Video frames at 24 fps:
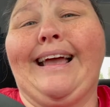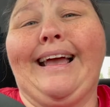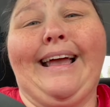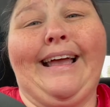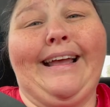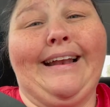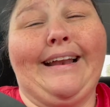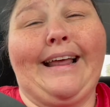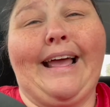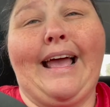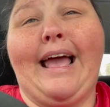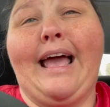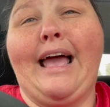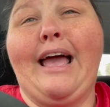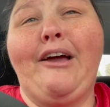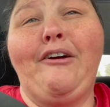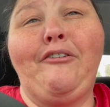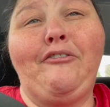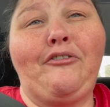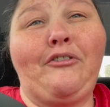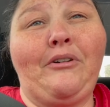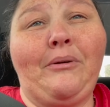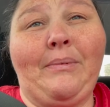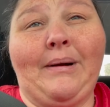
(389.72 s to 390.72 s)
And
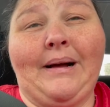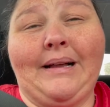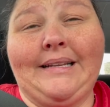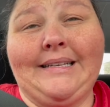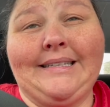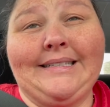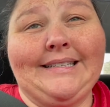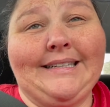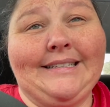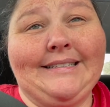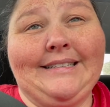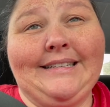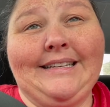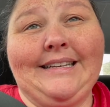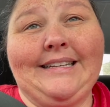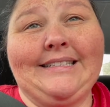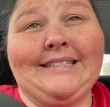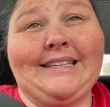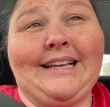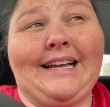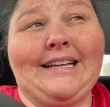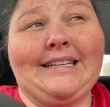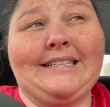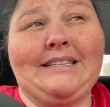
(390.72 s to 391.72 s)
everybody said the
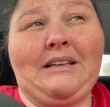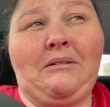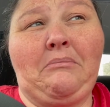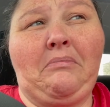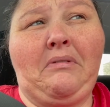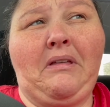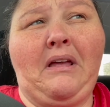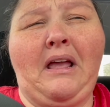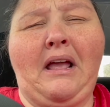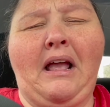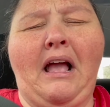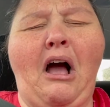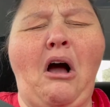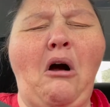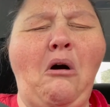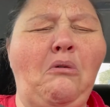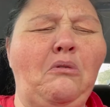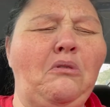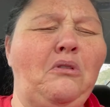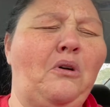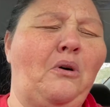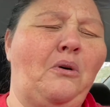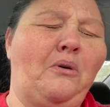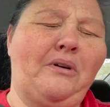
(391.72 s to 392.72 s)
exact same thing.
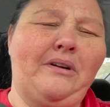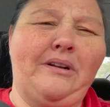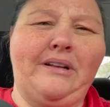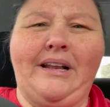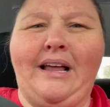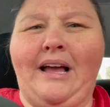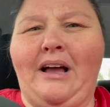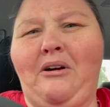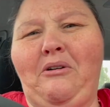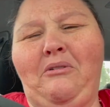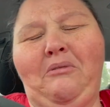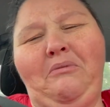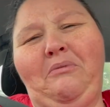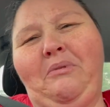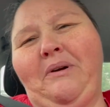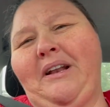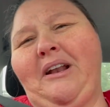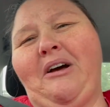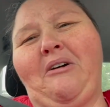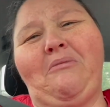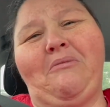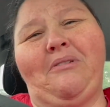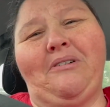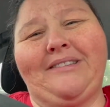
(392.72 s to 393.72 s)
Oh, Lord, no. We
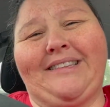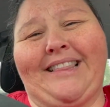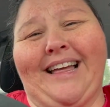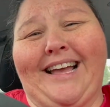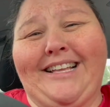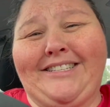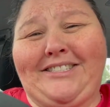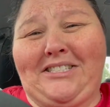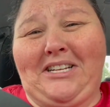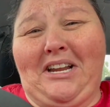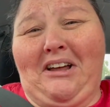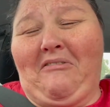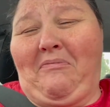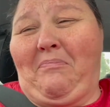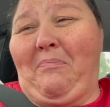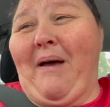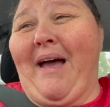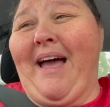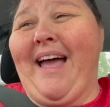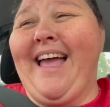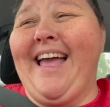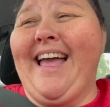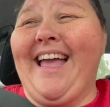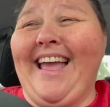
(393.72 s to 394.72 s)
don't want that stuff
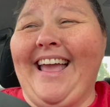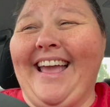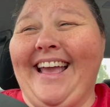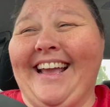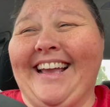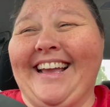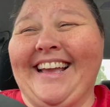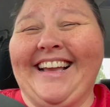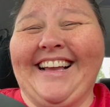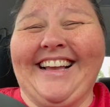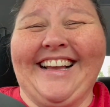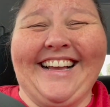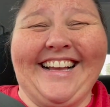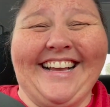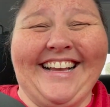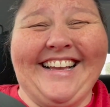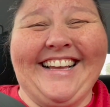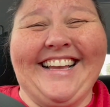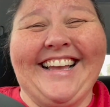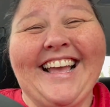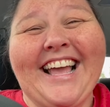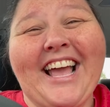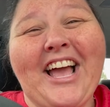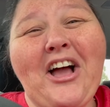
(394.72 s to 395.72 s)
back.
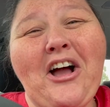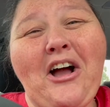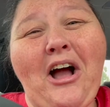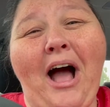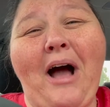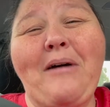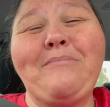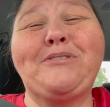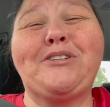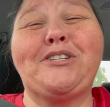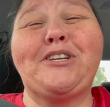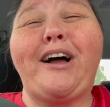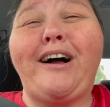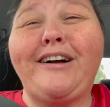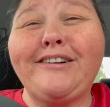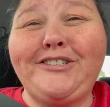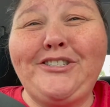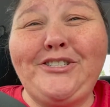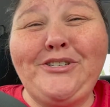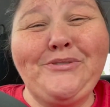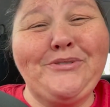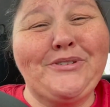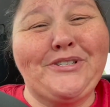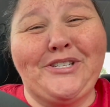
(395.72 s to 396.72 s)
I'm
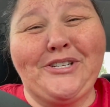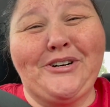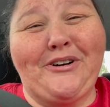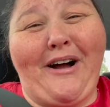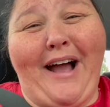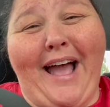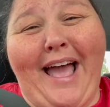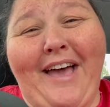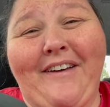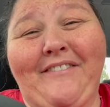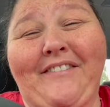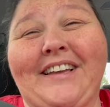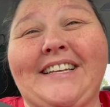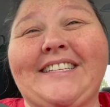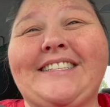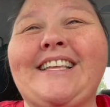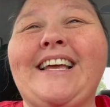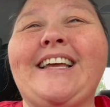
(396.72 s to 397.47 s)
shocked you still have it.